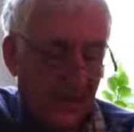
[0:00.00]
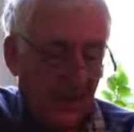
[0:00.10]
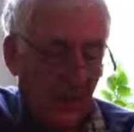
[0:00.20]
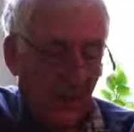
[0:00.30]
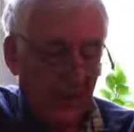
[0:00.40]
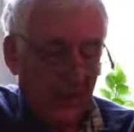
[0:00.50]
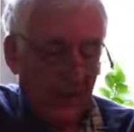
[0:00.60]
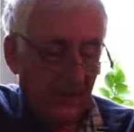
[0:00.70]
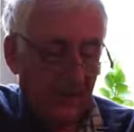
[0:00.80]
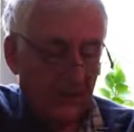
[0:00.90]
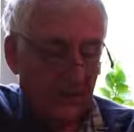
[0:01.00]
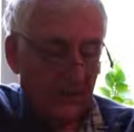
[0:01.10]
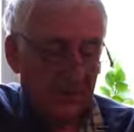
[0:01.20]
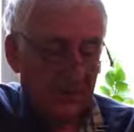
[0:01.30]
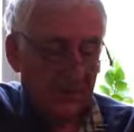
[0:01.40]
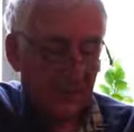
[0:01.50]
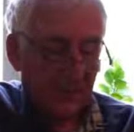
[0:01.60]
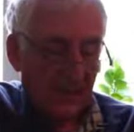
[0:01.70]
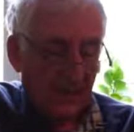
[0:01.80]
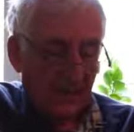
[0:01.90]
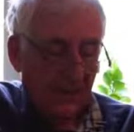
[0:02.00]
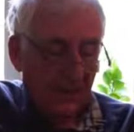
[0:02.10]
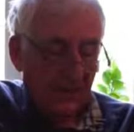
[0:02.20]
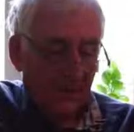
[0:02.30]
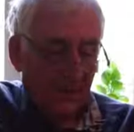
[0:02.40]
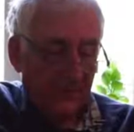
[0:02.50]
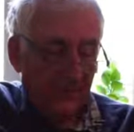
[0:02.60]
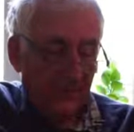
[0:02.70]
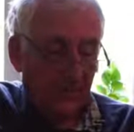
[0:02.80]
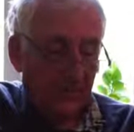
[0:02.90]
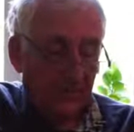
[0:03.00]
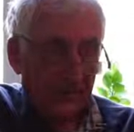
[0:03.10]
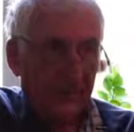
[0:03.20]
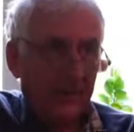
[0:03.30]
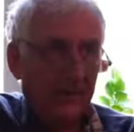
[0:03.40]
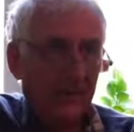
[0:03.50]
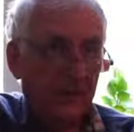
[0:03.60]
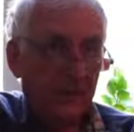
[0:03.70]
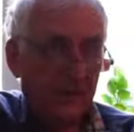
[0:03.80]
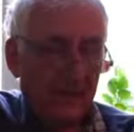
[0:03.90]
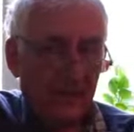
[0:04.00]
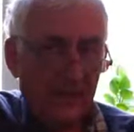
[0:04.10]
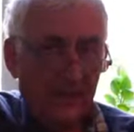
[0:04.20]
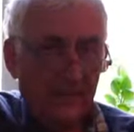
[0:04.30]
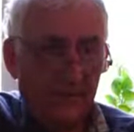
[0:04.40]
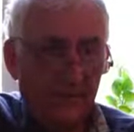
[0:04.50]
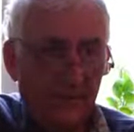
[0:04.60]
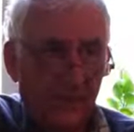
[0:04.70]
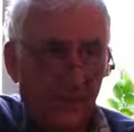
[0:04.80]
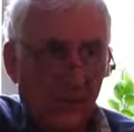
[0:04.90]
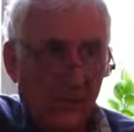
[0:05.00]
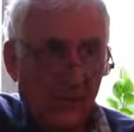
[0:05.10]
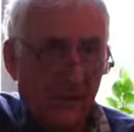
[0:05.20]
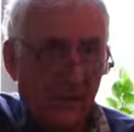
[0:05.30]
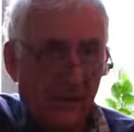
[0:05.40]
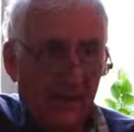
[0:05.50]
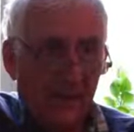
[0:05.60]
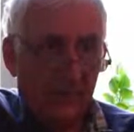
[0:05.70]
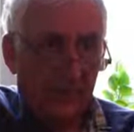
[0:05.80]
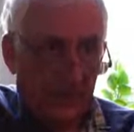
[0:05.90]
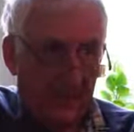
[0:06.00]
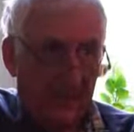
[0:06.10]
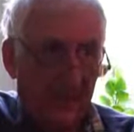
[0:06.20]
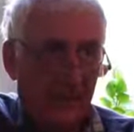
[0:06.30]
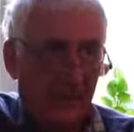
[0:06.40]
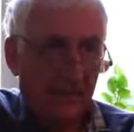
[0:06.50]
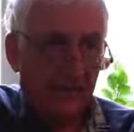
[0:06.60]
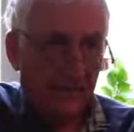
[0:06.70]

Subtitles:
And one of our workers, and we were successful in getting that, and that was based in